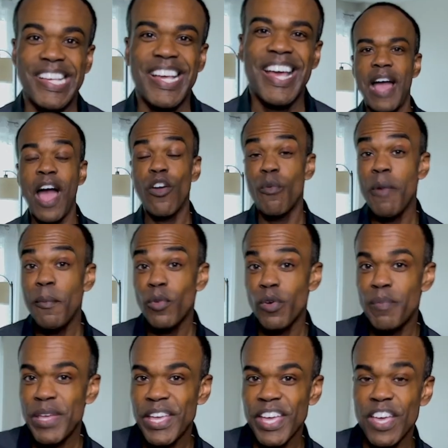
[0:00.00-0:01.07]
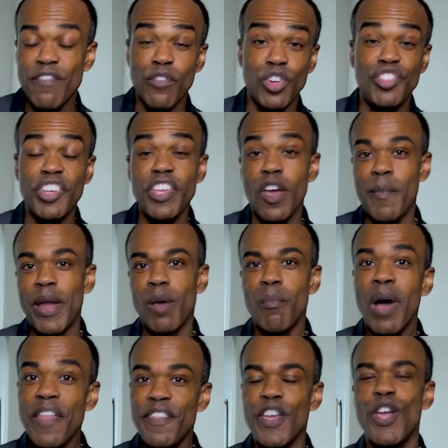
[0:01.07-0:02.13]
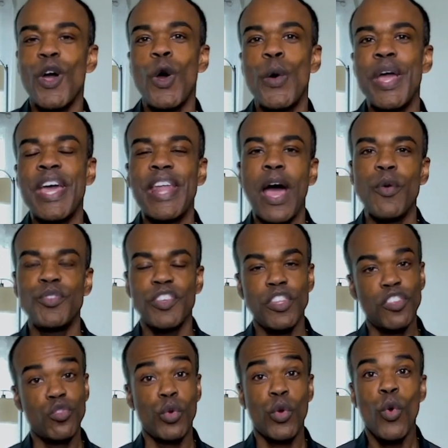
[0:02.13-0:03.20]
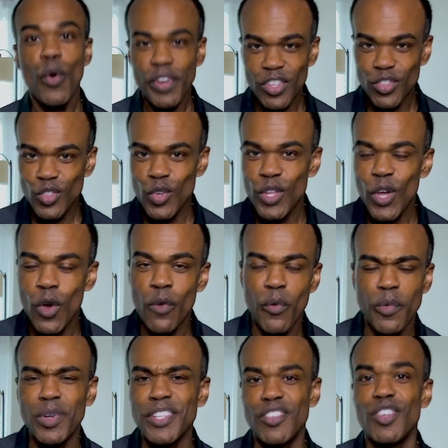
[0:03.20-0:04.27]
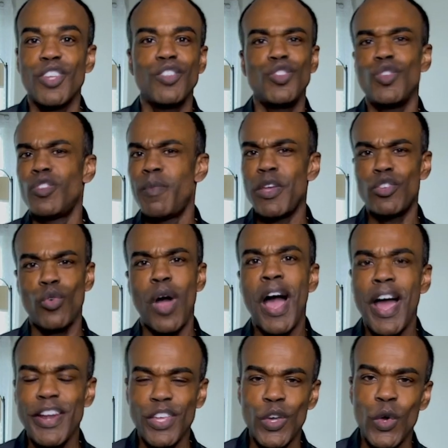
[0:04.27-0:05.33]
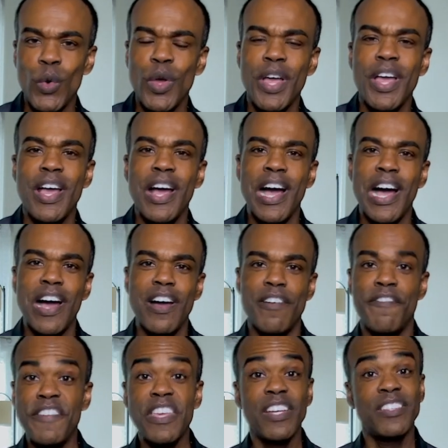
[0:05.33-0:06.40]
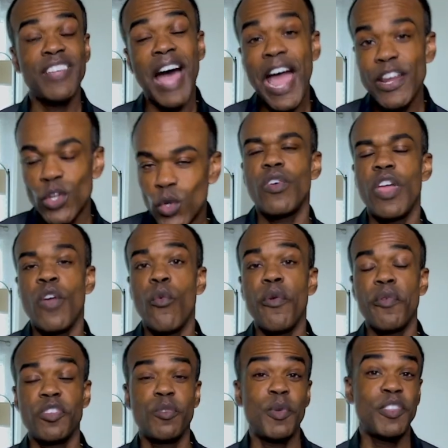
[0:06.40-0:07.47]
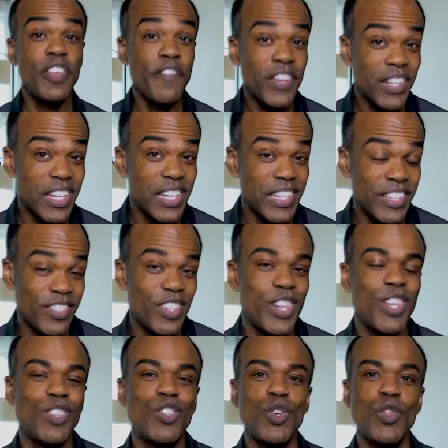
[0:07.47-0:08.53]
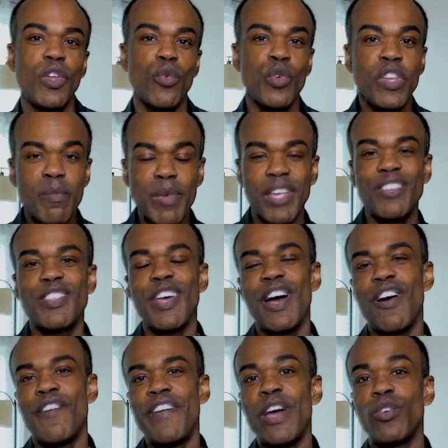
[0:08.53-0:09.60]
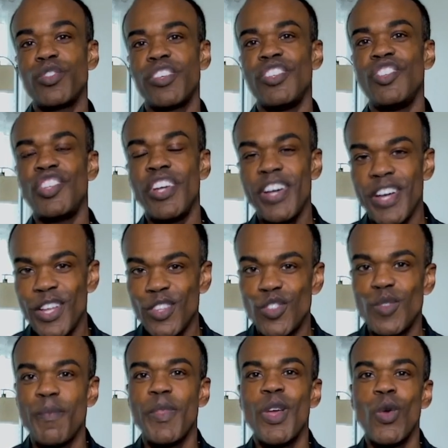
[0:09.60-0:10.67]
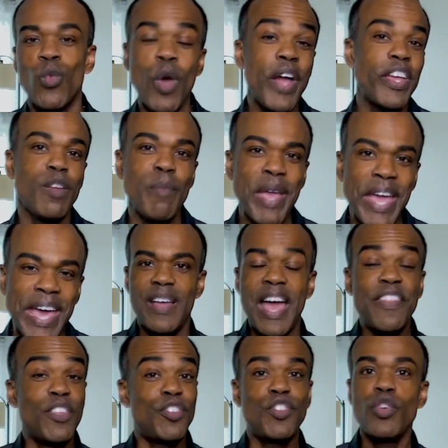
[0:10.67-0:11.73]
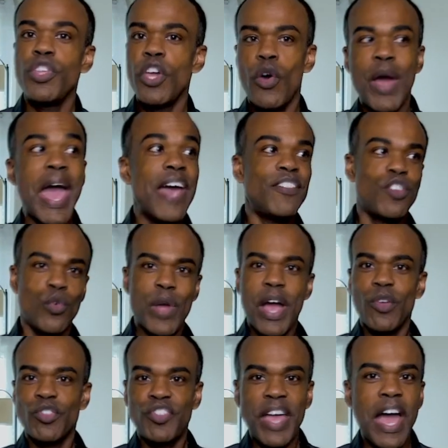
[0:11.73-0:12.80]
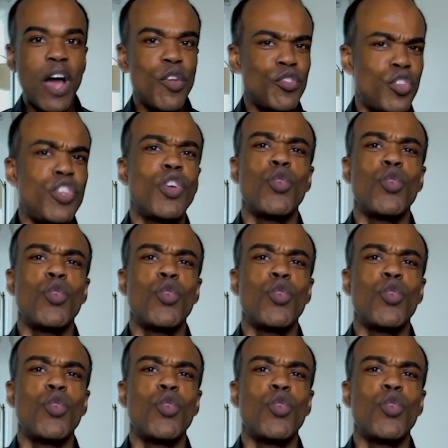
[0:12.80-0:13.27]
I remember being in Virginia about a month ago, and I was in this recording studio and we were listening to spatial audio via Tidal, and we were specifically listening to the remix of Elton John's Rocket Man, and the studio had surround sound so you could